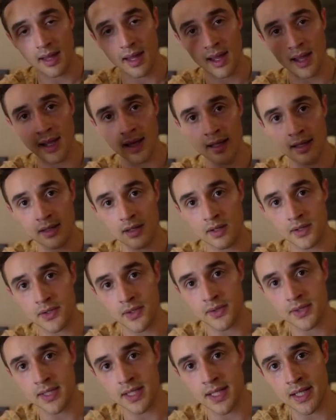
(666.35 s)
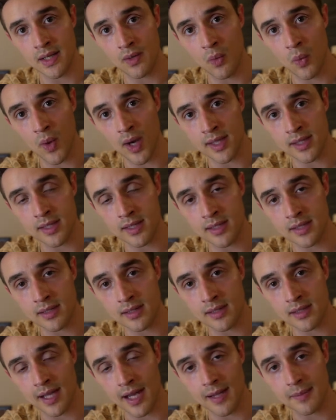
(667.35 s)
and also see what
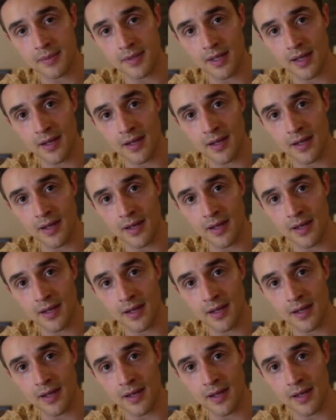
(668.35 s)
types